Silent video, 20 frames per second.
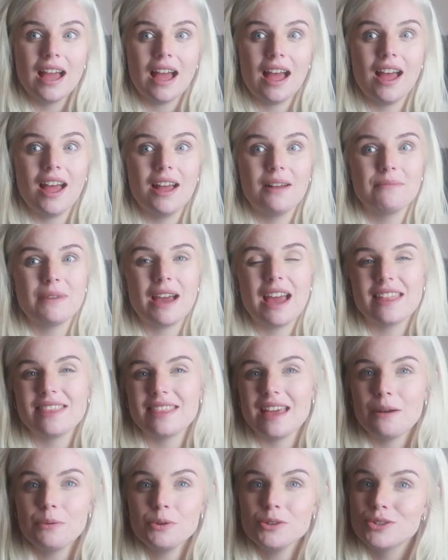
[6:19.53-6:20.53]
and
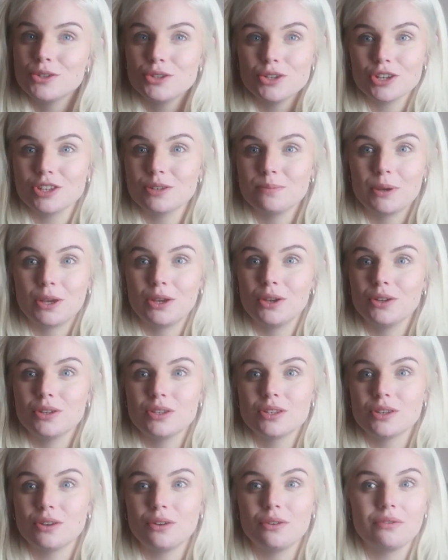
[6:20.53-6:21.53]
that was just
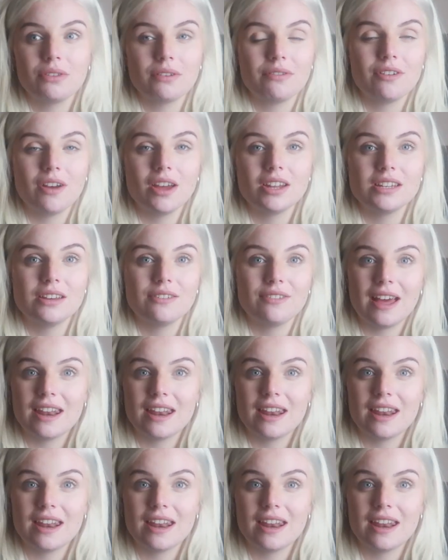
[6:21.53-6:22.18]
because of the 30th